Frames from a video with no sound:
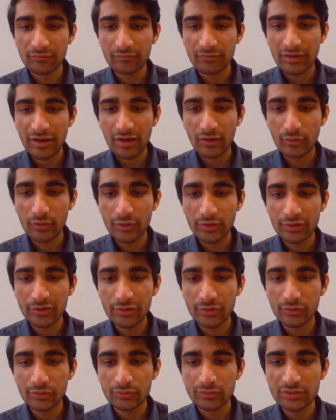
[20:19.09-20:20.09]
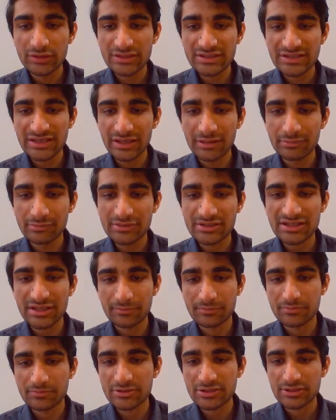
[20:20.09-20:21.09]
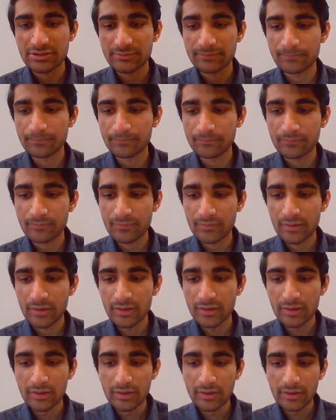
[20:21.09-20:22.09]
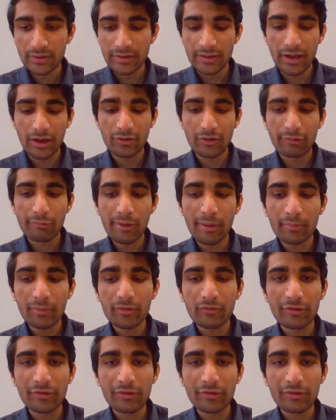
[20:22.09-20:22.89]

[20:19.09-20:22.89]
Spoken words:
we are going to do the same steps. Now remember